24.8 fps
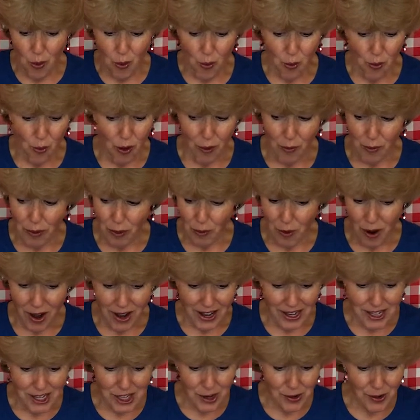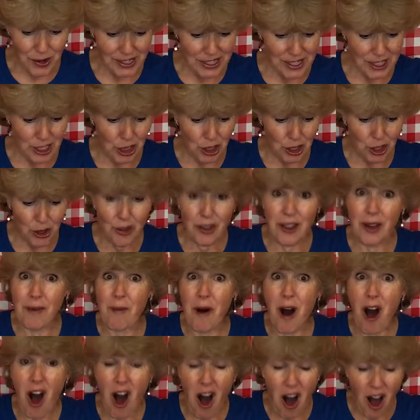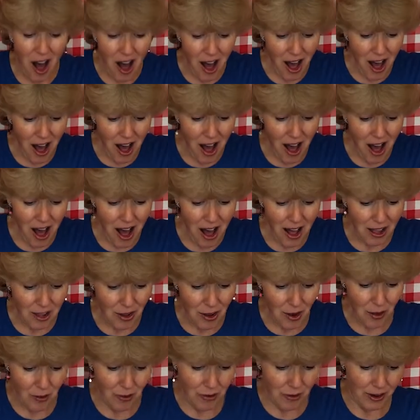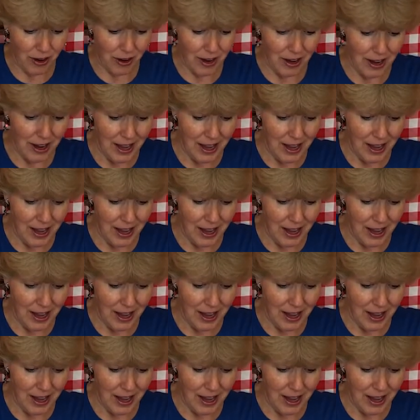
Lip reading: what we want to do is glue them all over.